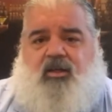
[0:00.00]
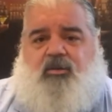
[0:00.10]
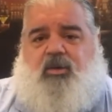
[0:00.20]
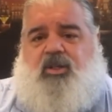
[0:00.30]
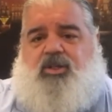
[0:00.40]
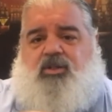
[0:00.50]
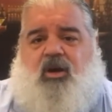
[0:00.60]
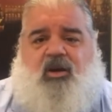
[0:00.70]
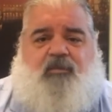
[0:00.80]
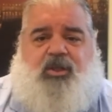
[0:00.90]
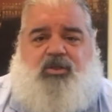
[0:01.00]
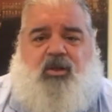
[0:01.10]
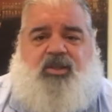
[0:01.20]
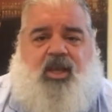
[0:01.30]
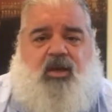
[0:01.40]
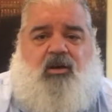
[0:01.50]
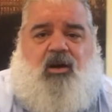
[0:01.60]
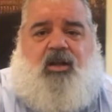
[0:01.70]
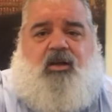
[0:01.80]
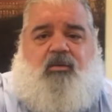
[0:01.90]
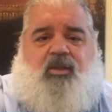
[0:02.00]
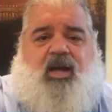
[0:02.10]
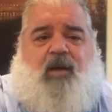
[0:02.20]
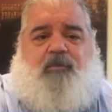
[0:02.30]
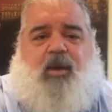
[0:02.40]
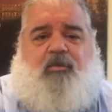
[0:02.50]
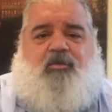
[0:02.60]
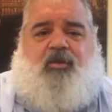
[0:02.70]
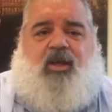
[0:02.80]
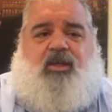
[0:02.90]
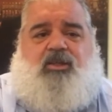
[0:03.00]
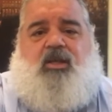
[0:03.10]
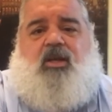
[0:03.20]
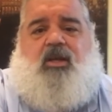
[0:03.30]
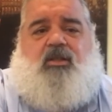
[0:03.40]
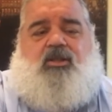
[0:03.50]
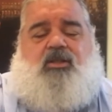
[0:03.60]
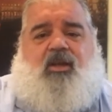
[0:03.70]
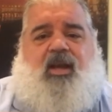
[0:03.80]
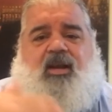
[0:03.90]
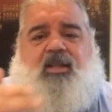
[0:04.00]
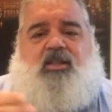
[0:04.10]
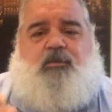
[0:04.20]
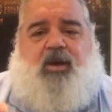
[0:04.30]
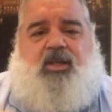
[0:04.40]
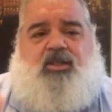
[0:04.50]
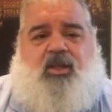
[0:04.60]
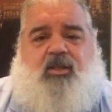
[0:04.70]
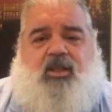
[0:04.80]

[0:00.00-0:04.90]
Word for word: So we're going to start off by sauteing garlic with the hot pepper flakes to start getting that spicy,